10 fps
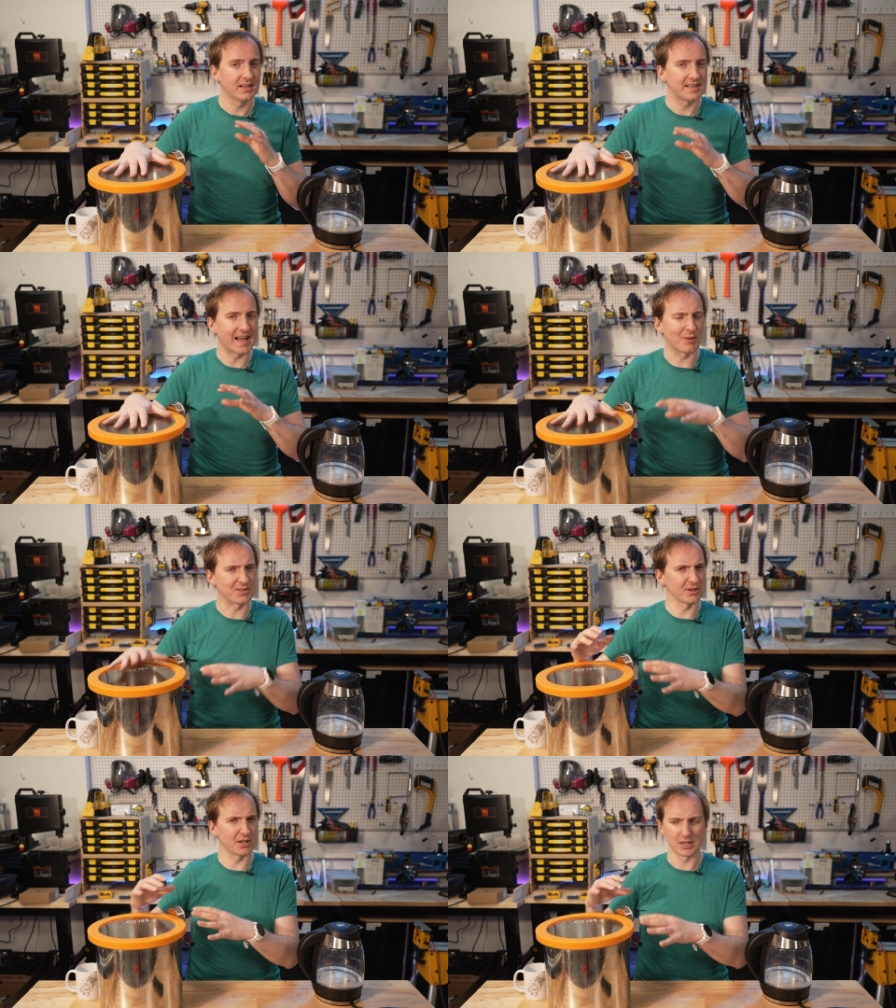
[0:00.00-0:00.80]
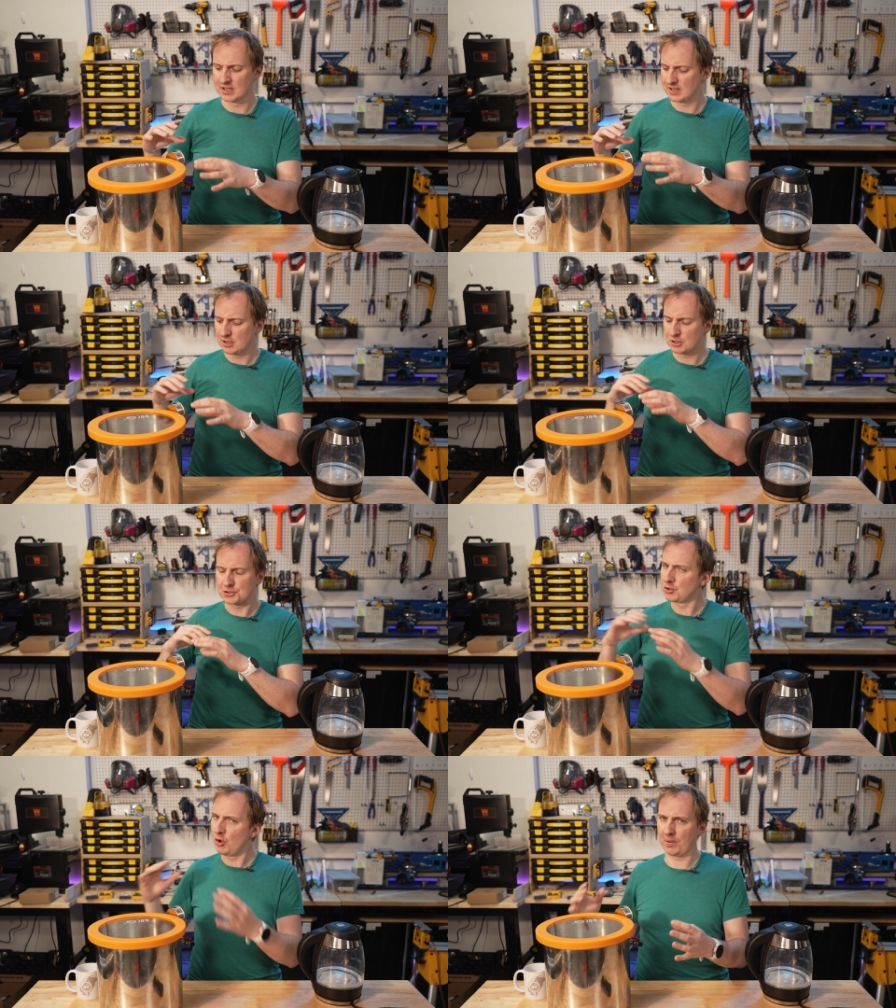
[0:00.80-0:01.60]
Now, it's not a
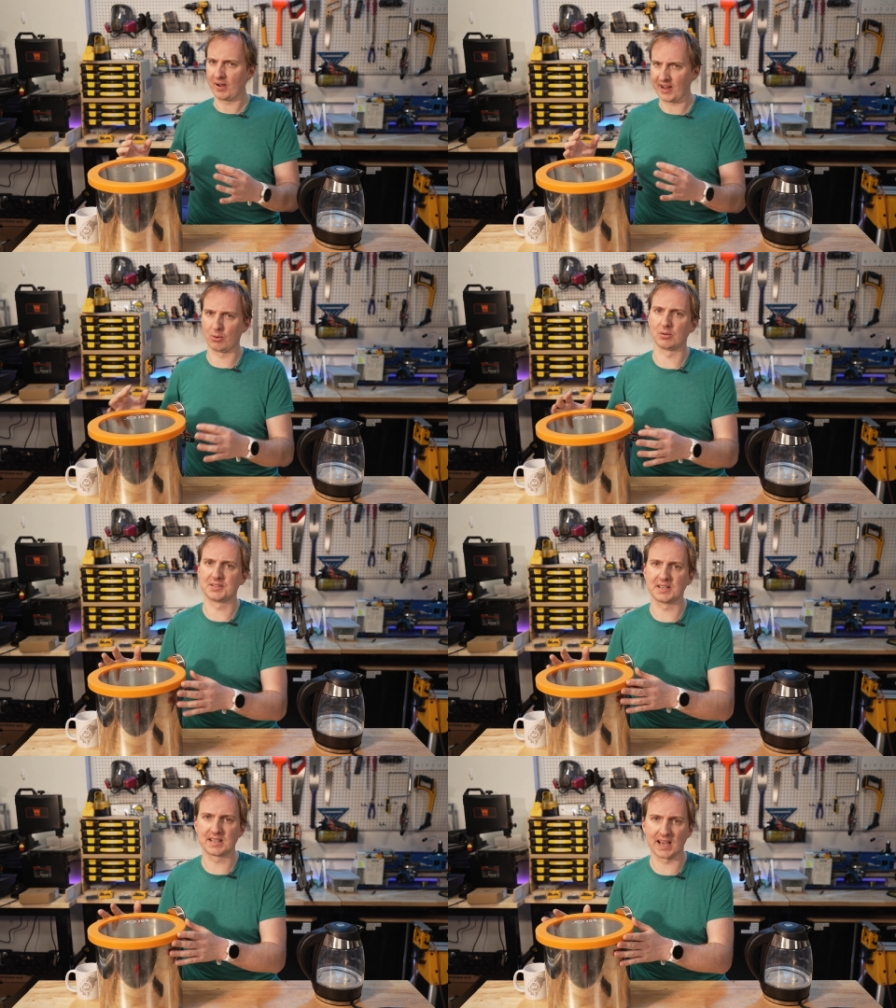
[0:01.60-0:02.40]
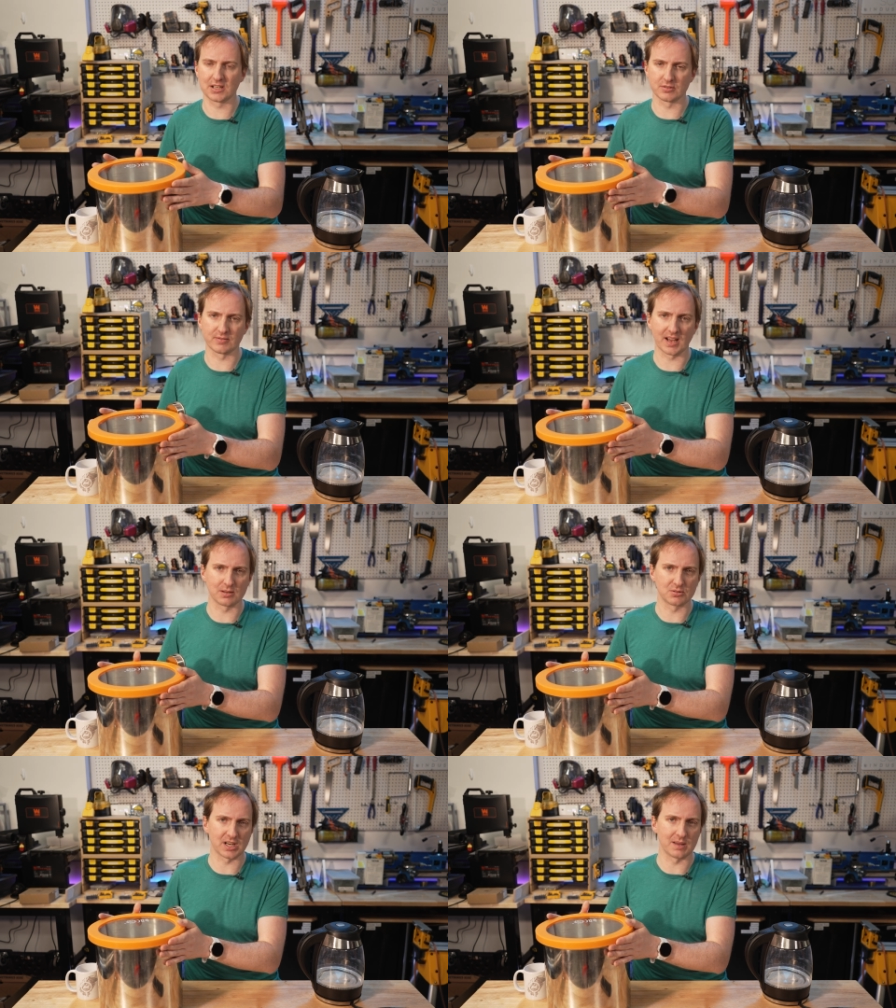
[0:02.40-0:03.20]
super high quality gauge and
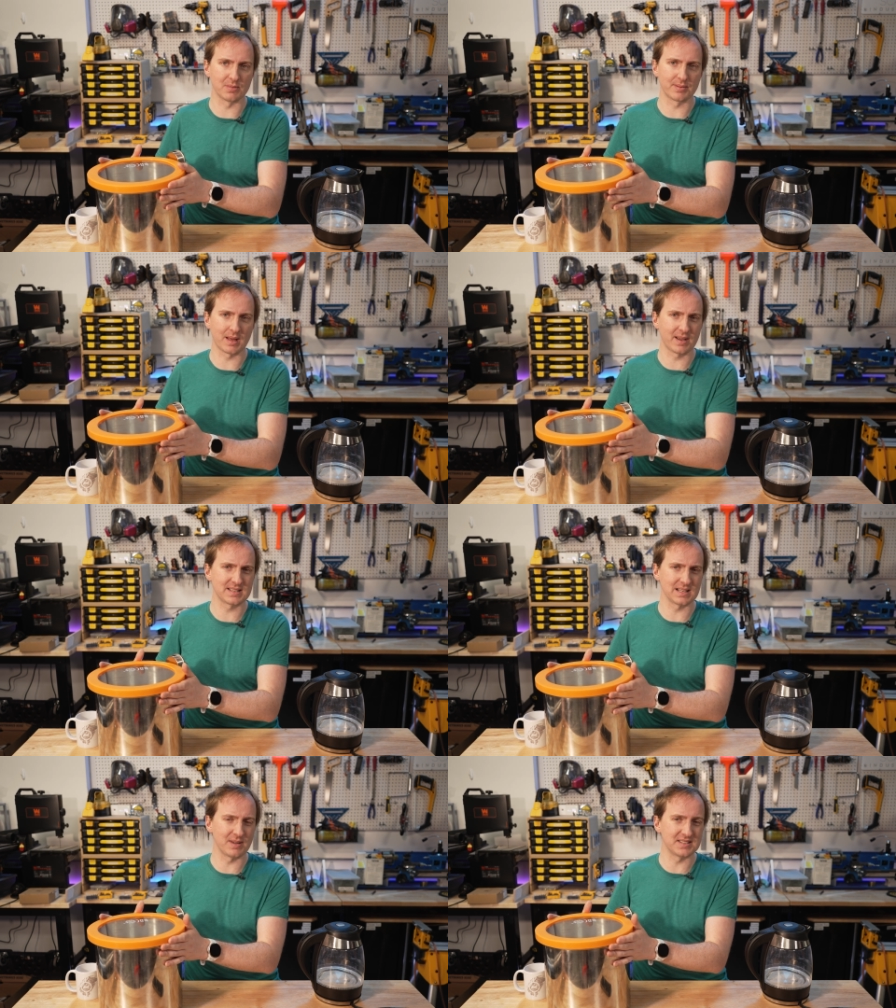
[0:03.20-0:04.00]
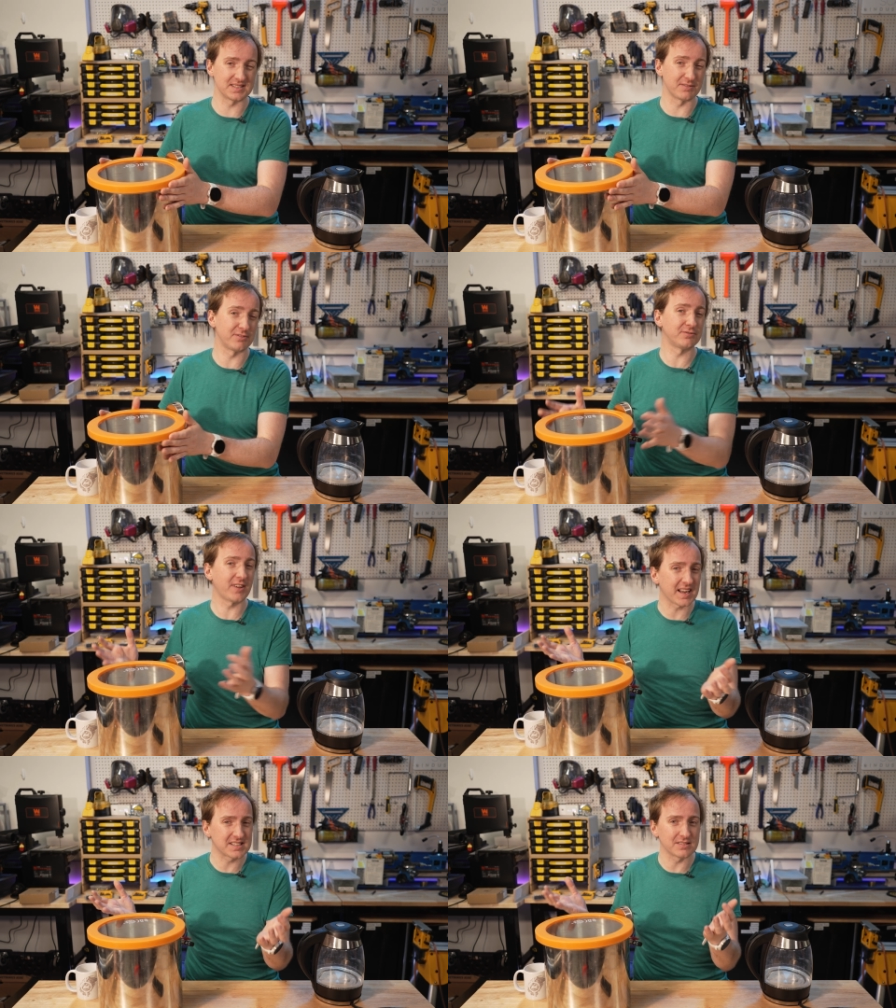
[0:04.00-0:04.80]
vacuum chamber, but that basically means it's
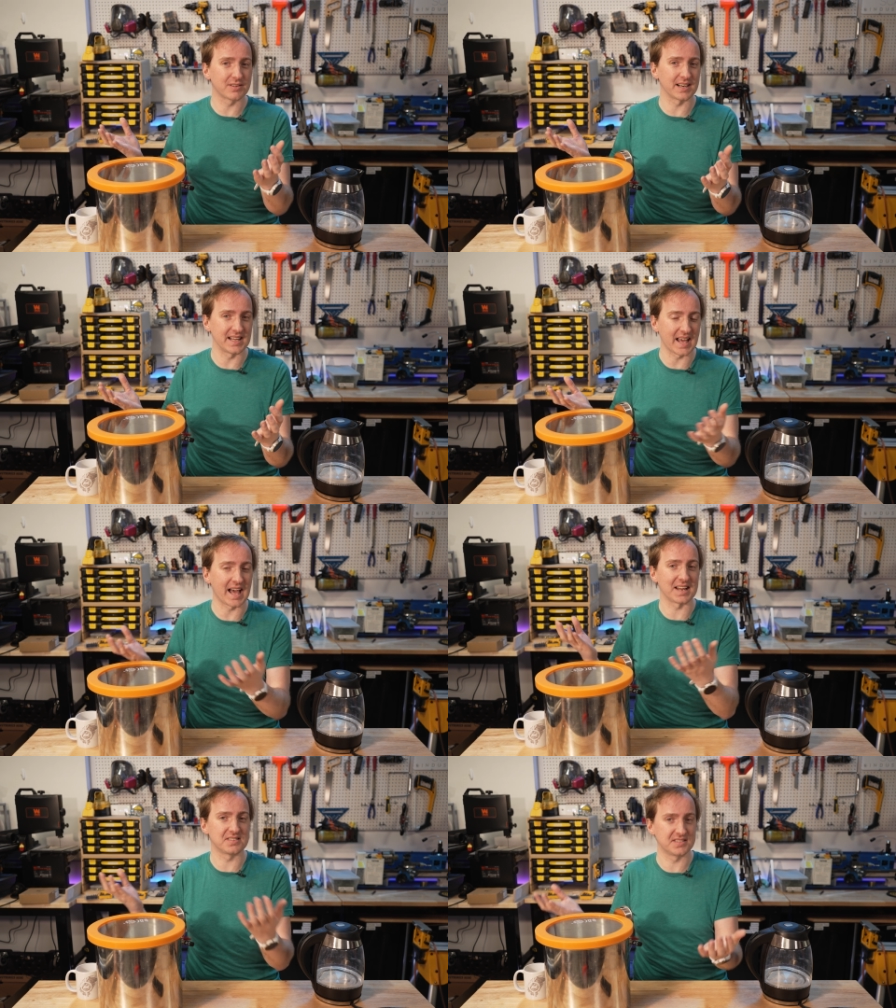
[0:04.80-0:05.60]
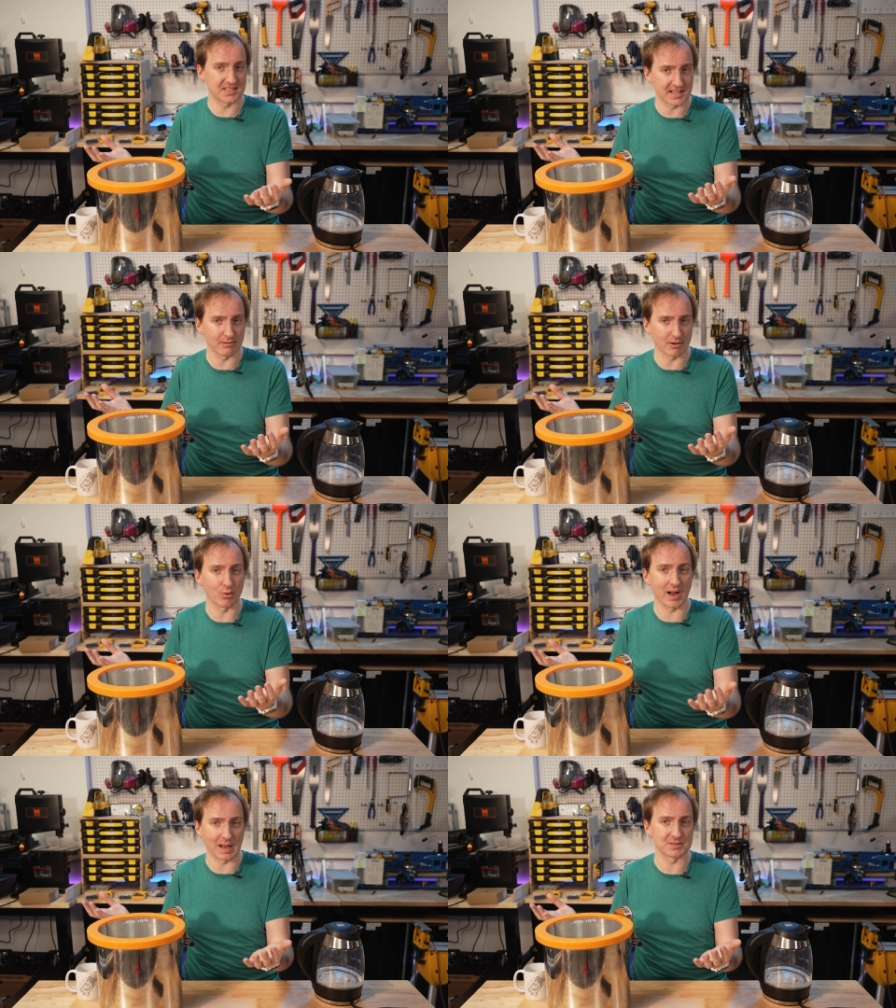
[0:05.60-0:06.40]
effectively at 0
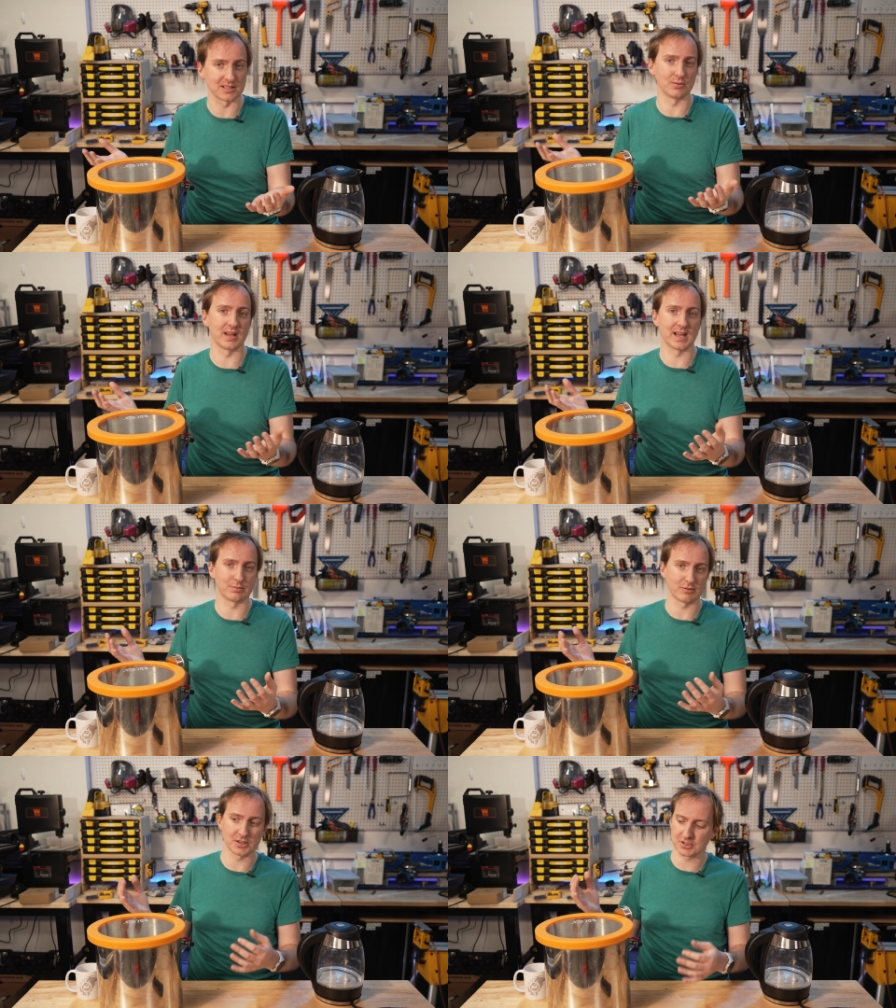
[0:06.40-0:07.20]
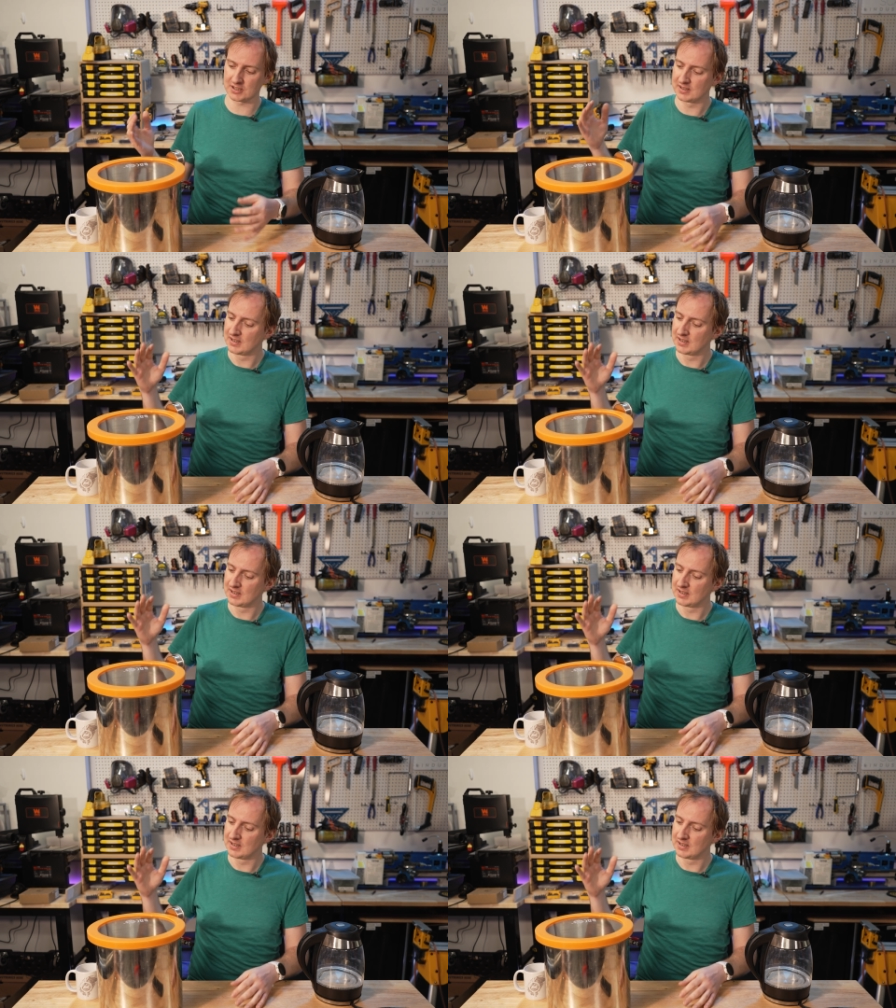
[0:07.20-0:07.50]
absolute air pressure.